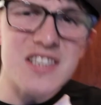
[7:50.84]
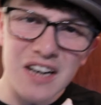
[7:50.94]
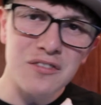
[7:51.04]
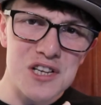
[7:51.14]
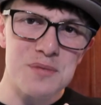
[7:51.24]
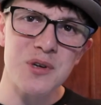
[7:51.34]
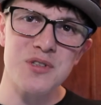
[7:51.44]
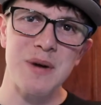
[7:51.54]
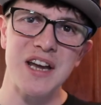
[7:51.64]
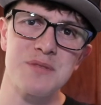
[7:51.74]
this kind of leads me on
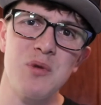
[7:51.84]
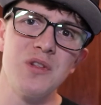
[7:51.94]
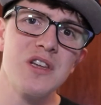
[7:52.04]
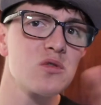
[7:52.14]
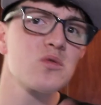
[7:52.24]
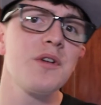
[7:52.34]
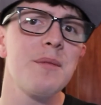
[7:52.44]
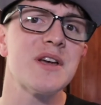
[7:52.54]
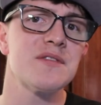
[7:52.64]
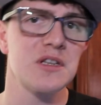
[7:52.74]
to my next point. This was one
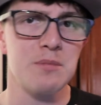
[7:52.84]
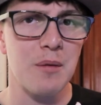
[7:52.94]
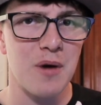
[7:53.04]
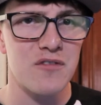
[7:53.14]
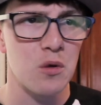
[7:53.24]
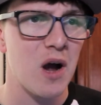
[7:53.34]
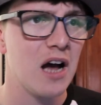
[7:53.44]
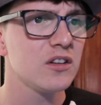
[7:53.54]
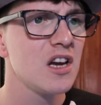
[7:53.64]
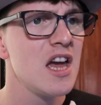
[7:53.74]
of the best things about Breath of the
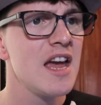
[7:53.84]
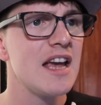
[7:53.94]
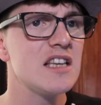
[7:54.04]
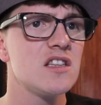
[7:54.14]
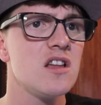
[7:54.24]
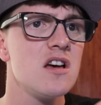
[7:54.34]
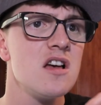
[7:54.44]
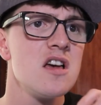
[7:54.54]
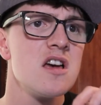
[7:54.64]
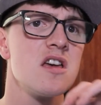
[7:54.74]
Wild, is that
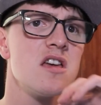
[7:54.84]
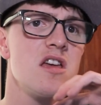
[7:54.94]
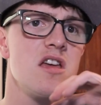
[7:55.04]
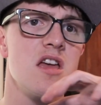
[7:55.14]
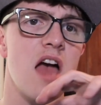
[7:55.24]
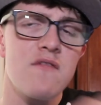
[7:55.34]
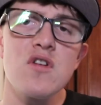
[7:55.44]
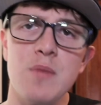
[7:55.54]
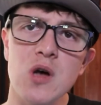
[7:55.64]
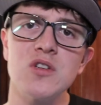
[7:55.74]

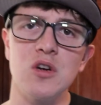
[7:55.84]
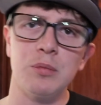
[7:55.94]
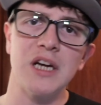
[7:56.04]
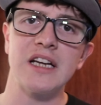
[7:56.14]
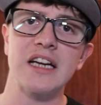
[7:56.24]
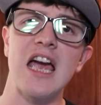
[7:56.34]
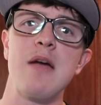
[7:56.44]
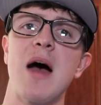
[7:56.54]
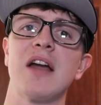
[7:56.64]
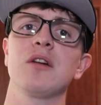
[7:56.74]
every person who played that
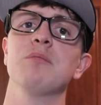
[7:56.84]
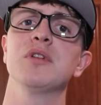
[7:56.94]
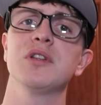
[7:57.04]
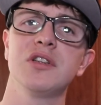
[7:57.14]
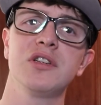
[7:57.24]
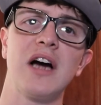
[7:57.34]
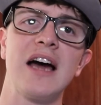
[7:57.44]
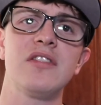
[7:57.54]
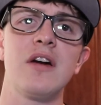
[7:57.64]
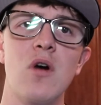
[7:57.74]
game
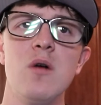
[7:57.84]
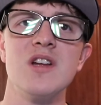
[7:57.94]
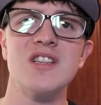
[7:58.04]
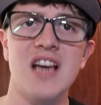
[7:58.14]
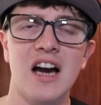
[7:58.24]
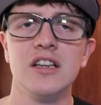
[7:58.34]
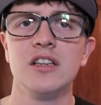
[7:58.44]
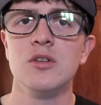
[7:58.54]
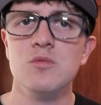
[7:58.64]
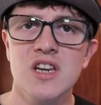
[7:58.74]
had their own entire
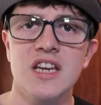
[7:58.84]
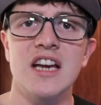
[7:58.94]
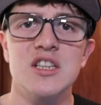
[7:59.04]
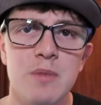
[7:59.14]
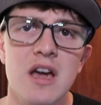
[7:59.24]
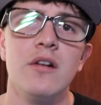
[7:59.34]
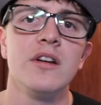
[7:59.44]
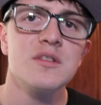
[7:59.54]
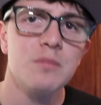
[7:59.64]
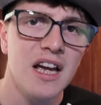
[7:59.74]
unique
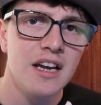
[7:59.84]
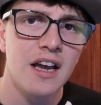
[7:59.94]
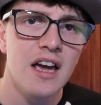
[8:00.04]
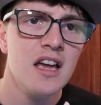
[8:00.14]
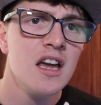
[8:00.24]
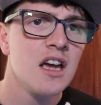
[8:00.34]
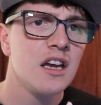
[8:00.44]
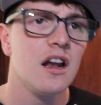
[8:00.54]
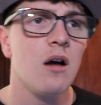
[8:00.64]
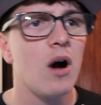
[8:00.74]
experience playing it.
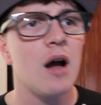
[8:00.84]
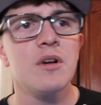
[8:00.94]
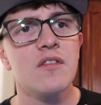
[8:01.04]
You know, I would